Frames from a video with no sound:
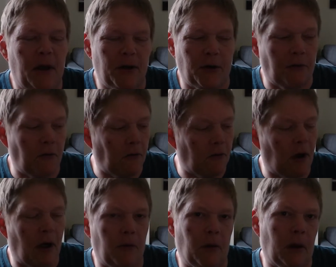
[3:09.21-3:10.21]
So I thought,
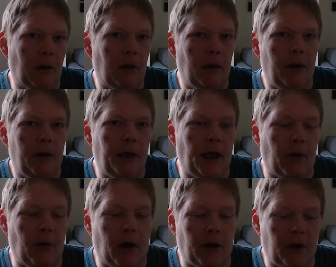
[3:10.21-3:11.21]
right, well,
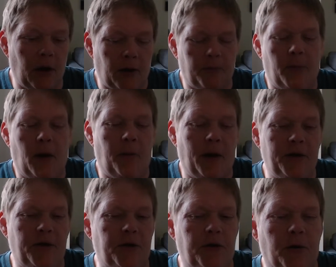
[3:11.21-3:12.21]
I
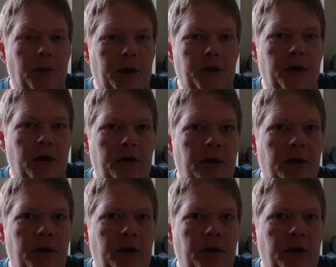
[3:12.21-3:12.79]
messaged them and I said,